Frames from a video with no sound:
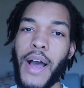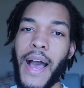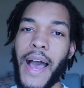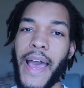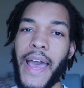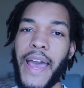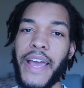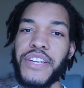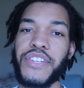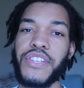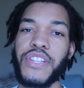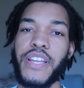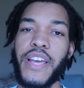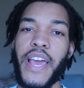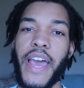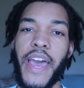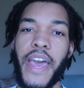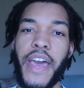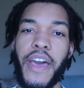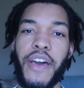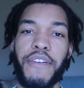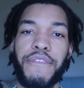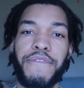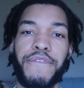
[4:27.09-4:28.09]
I actually
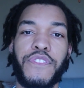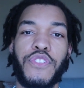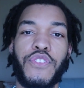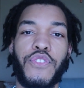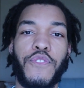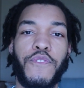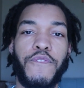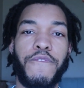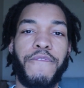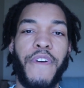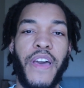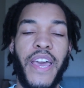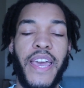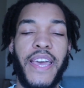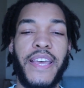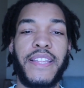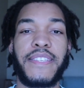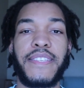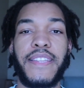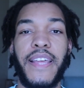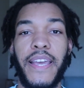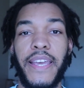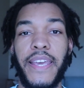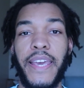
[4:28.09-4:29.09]
have two
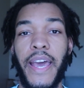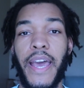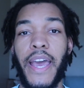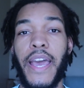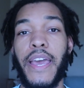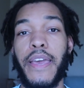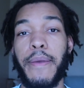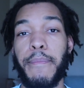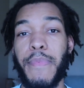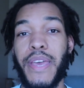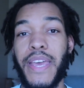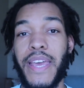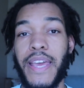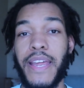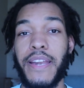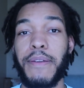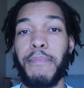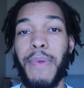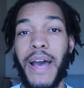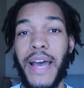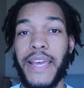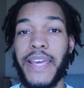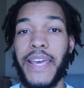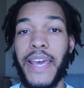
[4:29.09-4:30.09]
fans that came in
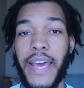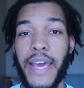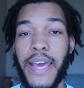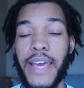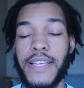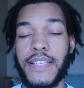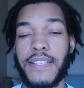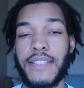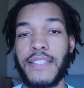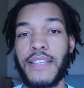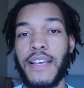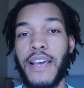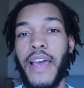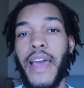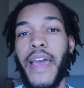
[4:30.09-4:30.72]
my case.